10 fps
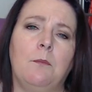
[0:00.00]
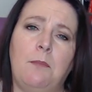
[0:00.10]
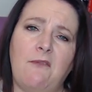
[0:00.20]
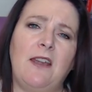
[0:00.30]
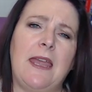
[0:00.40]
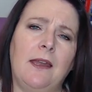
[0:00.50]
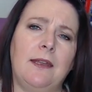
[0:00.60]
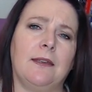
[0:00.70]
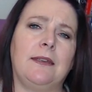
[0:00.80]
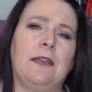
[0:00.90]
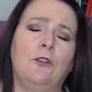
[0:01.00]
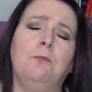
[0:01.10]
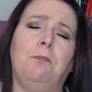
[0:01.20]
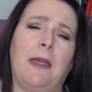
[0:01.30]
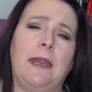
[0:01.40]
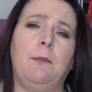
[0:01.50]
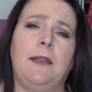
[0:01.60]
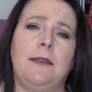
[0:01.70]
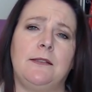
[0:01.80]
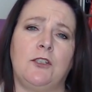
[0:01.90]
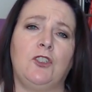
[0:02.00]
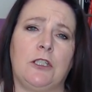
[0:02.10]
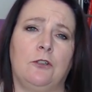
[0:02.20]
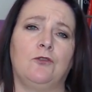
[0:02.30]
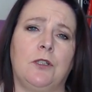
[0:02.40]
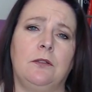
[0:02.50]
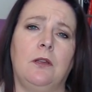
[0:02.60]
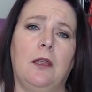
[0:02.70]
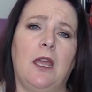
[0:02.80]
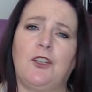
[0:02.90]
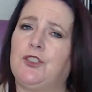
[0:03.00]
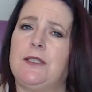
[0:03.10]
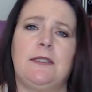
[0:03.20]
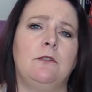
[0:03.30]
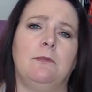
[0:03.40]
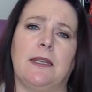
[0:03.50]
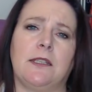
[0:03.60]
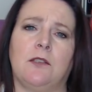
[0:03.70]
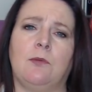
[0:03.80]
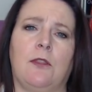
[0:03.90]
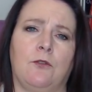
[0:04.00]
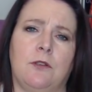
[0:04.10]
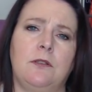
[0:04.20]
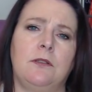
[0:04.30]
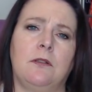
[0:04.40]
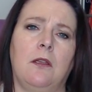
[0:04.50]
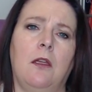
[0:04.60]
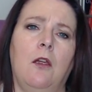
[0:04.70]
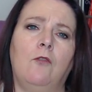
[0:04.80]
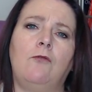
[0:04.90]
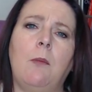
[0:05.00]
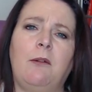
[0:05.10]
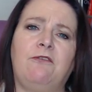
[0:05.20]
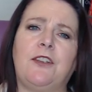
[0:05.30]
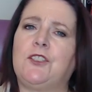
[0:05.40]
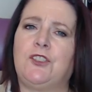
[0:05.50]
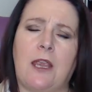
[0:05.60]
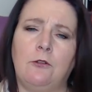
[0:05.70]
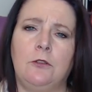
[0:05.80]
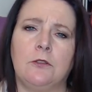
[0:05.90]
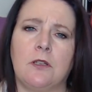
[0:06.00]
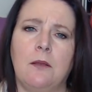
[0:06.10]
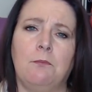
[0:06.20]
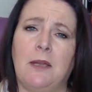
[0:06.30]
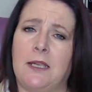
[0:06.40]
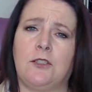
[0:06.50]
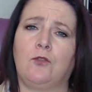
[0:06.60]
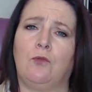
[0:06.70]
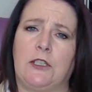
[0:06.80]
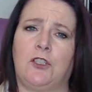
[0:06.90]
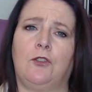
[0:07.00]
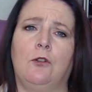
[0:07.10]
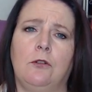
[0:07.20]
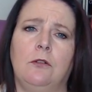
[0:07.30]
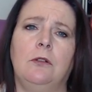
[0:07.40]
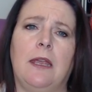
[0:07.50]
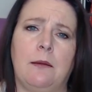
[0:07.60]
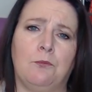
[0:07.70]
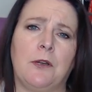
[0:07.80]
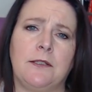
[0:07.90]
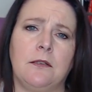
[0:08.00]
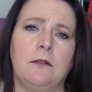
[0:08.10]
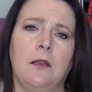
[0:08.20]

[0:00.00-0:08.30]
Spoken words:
Beverly Hyatt killed babies and children, and she still mixes with others. Robert Fitzgerald murdered Richard Huckle in prison,